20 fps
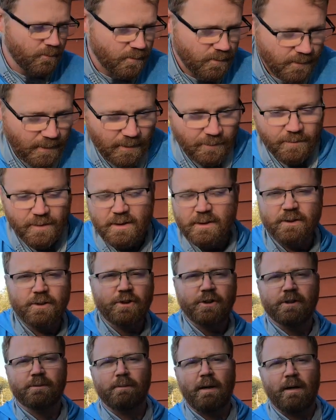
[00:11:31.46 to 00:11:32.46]
Now, this is
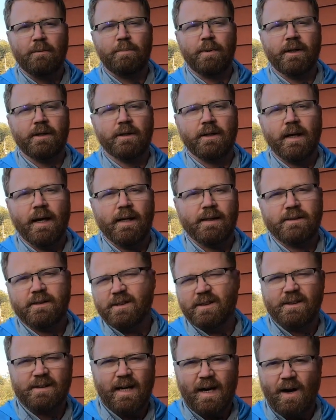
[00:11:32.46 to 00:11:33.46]
just my opinion, guys.
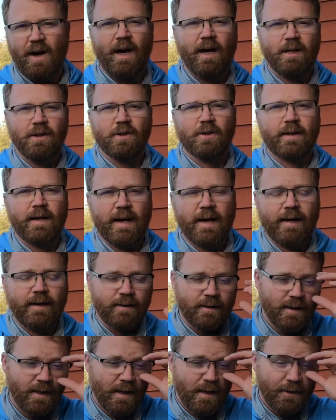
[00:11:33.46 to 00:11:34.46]
This is how I look at
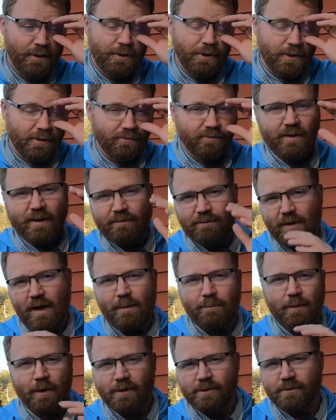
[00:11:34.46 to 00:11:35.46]
it. You can
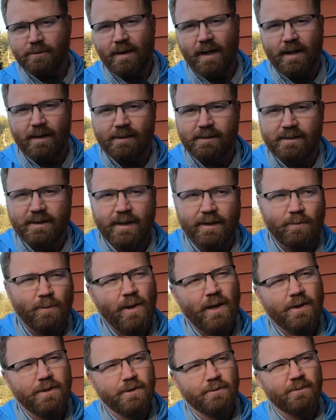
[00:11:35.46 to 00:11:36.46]
flip-flop those around and say,
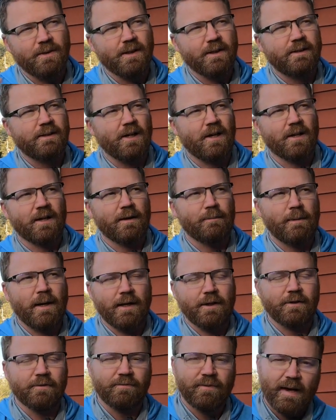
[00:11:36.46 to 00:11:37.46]
well, you're really talking
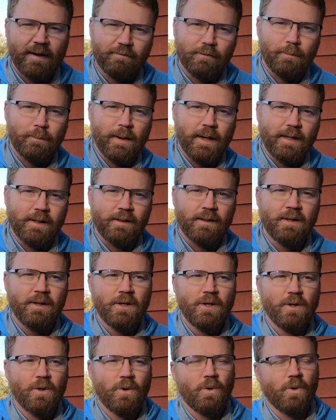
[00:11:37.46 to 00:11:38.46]
about your favorite bait,
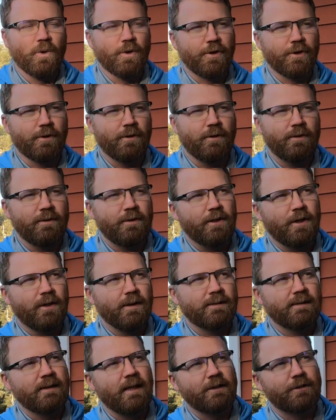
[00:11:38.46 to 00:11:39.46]
or
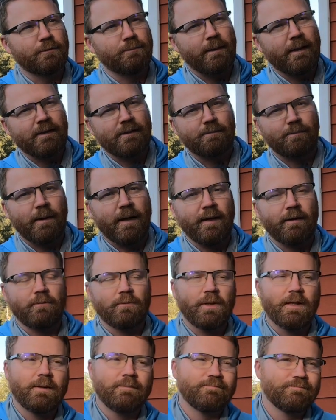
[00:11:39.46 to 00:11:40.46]
it's not your best bait.
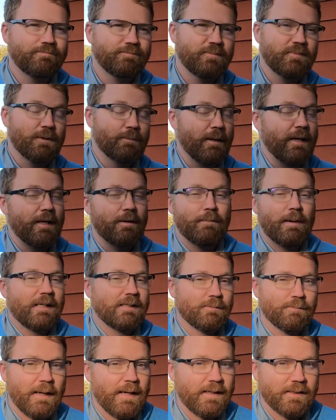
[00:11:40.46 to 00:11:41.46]
Well, to me, your
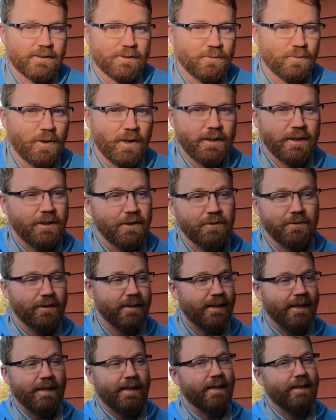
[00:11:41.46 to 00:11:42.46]
best bait is the one that you can
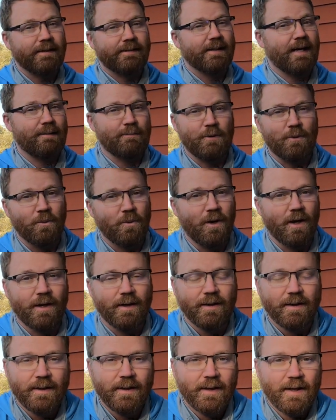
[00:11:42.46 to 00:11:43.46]
get anytime you
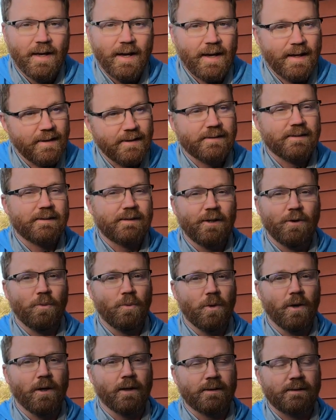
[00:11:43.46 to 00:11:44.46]
want, and it still
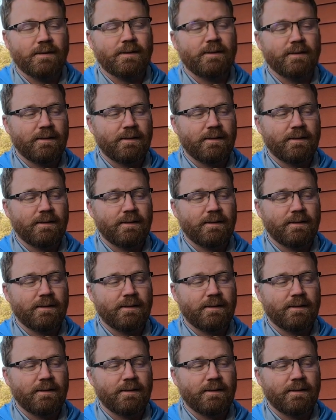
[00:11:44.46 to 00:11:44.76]
works.